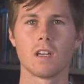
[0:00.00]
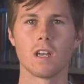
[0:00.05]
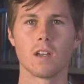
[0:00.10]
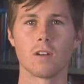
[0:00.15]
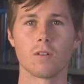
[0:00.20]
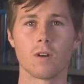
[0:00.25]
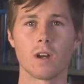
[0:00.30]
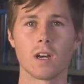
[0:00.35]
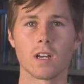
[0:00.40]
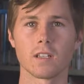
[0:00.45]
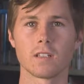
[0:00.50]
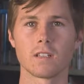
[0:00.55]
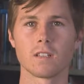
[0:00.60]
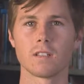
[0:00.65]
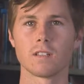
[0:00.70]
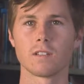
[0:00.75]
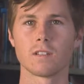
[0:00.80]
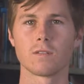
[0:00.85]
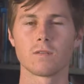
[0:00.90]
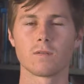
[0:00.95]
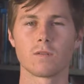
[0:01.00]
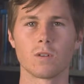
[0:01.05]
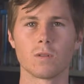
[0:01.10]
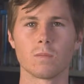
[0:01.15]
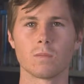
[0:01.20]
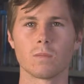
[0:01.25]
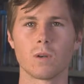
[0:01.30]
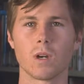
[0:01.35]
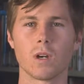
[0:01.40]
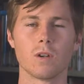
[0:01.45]
and writers
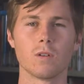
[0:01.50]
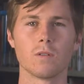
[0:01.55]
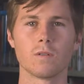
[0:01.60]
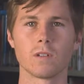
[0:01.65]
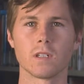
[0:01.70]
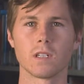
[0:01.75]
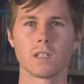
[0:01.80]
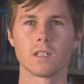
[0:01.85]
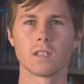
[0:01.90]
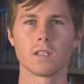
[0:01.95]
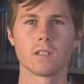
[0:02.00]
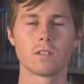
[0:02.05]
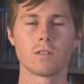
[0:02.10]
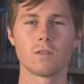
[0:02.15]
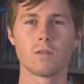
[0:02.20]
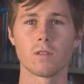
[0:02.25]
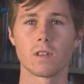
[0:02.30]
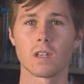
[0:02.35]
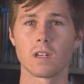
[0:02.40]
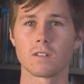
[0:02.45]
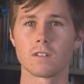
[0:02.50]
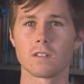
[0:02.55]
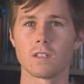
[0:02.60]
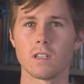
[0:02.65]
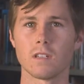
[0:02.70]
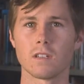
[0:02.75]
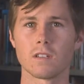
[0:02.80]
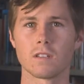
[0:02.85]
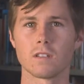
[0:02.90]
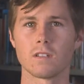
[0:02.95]
from over
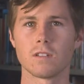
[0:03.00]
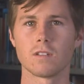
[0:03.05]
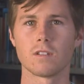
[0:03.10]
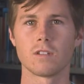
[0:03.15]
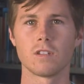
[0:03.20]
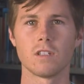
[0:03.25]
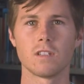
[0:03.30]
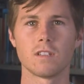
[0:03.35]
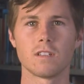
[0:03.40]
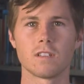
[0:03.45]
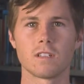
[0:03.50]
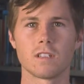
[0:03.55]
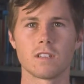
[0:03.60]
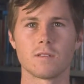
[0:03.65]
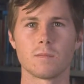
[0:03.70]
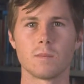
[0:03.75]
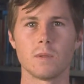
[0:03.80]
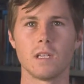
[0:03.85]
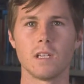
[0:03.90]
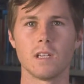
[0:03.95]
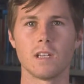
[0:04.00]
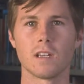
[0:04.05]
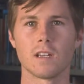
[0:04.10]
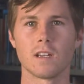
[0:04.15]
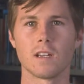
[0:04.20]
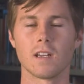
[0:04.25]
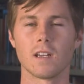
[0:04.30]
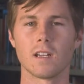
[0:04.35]
2,000 years since Jesus has been here,